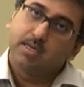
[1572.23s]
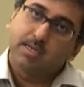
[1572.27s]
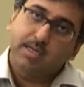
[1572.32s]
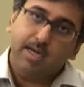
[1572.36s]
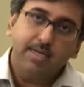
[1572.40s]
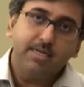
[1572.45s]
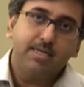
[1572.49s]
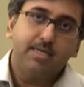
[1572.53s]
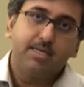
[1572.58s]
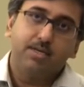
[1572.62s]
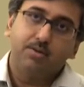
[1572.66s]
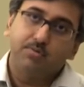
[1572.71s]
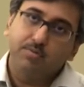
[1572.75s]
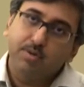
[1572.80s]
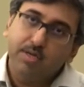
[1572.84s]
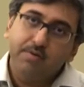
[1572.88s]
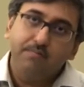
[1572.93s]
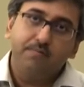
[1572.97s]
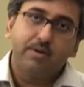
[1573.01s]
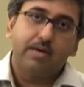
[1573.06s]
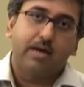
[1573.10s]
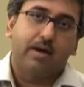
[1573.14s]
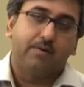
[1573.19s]
continued
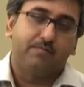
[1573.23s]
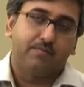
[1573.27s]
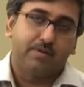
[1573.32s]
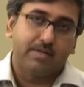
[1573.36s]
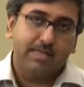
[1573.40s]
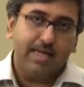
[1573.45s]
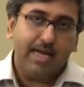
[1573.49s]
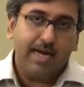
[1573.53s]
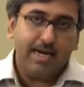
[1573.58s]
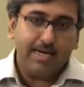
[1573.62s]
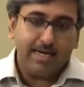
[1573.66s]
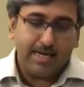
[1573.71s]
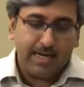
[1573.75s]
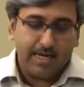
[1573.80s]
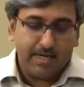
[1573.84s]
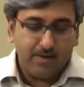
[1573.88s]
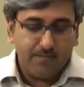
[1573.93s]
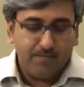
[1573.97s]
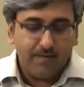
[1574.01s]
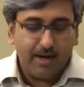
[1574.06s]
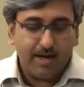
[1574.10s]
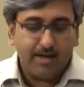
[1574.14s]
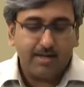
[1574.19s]
even after that, and
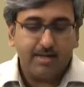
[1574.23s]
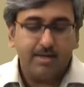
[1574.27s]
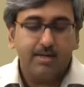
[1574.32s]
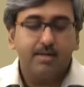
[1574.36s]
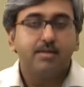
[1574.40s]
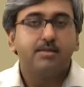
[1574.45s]
in fact